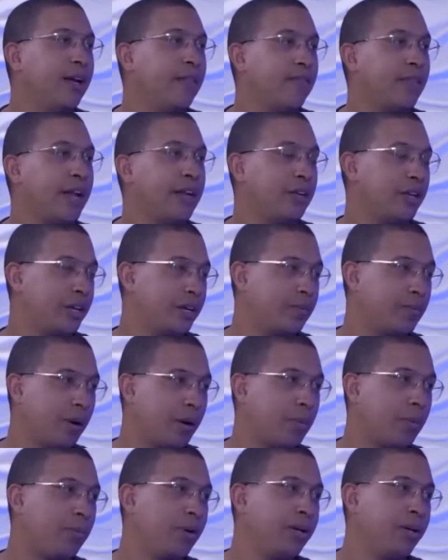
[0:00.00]
then you can
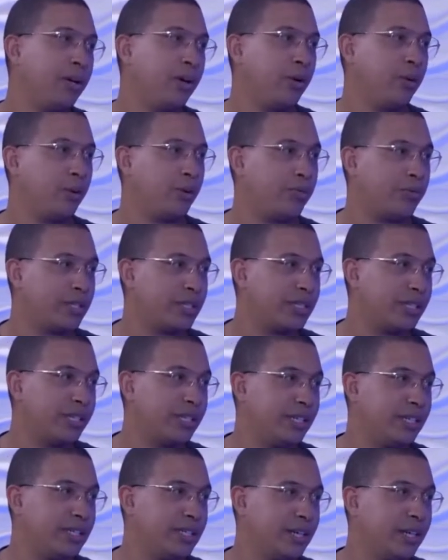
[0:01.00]
probably go
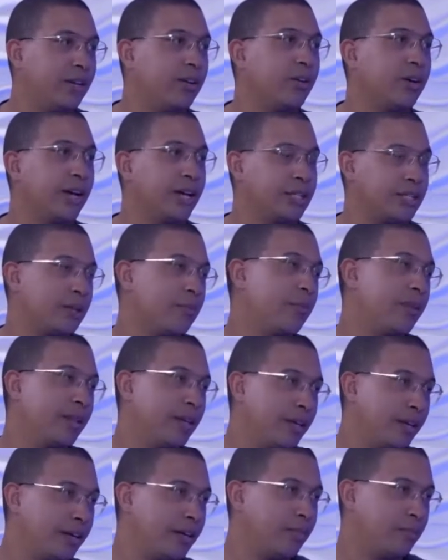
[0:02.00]
overseas and look at some of
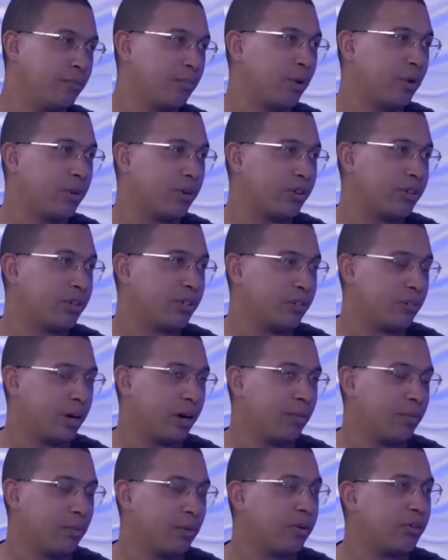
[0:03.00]
the
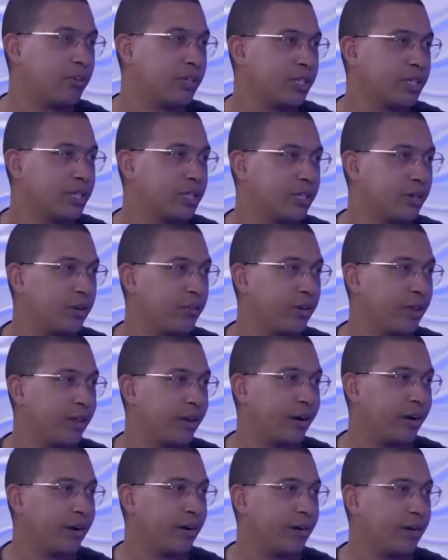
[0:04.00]
brokerages over
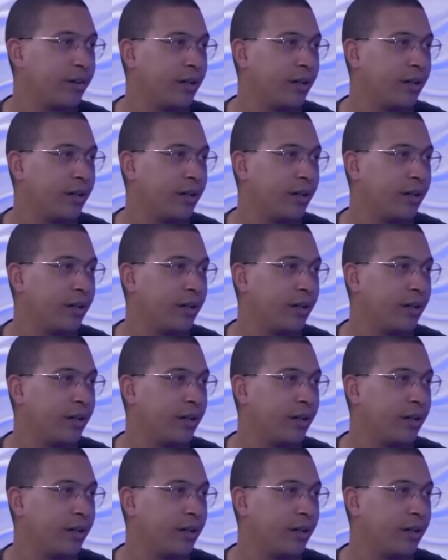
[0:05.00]
there.